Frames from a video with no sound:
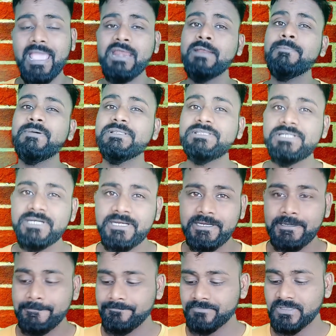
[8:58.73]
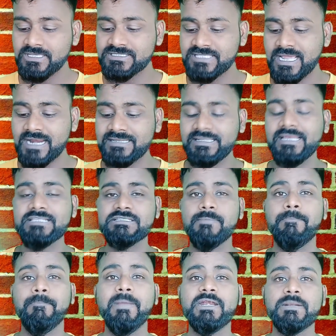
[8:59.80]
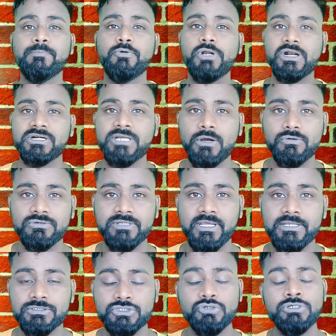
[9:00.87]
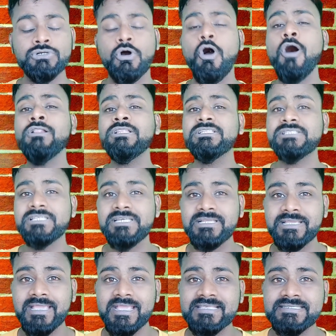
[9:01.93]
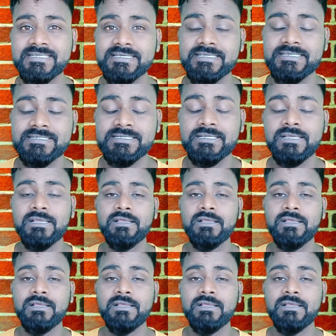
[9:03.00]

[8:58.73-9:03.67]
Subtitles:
And number three is that there is a better product out there. So in all the three cases,